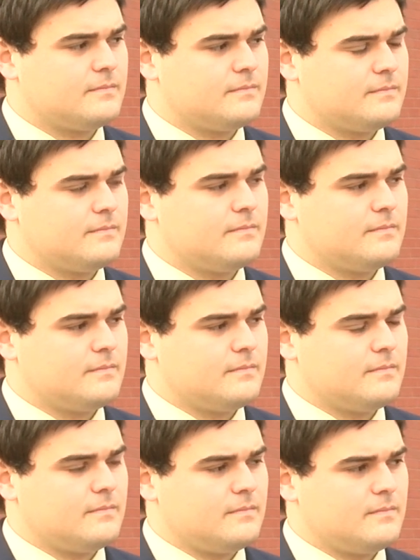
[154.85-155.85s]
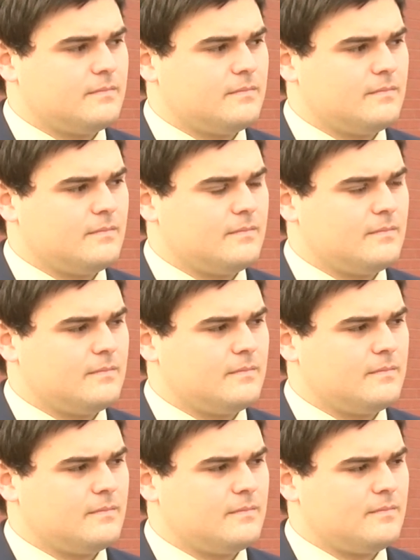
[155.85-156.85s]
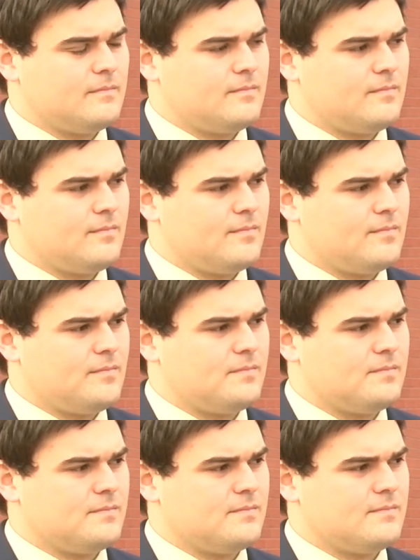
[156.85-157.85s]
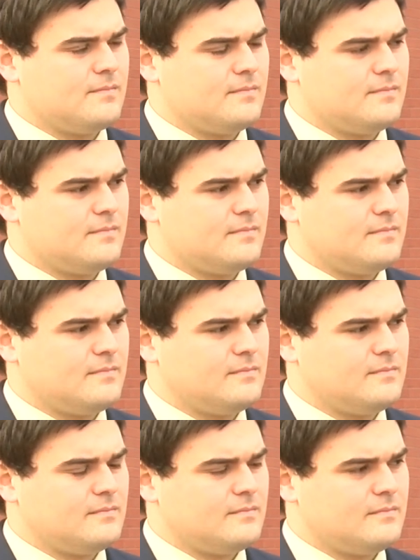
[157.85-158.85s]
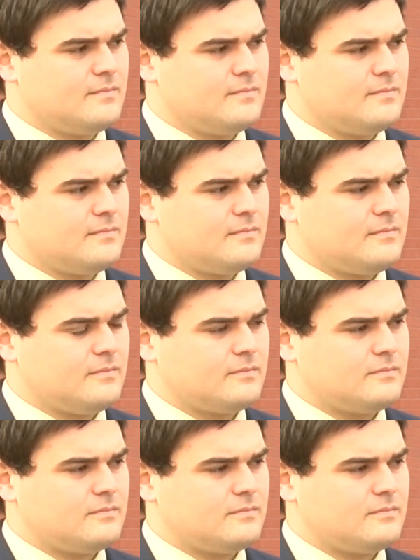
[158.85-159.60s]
No words are spoken by the person on screen.